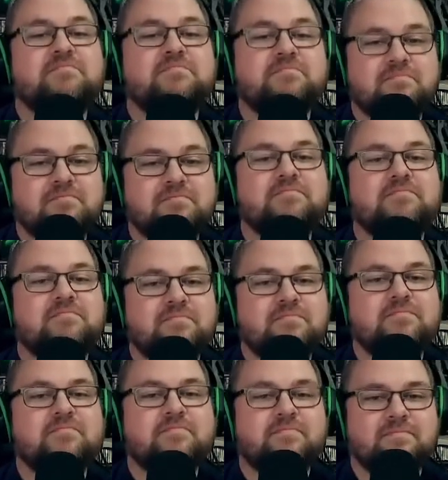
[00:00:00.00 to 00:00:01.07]

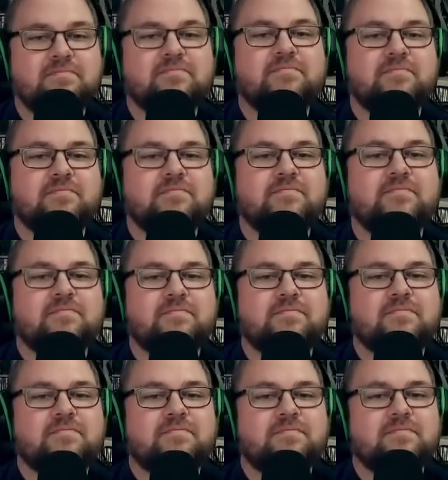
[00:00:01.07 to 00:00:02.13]

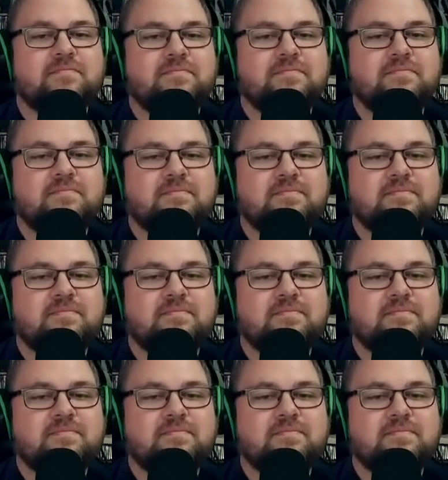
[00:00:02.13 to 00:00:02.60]
No words are spoken by the person on screen.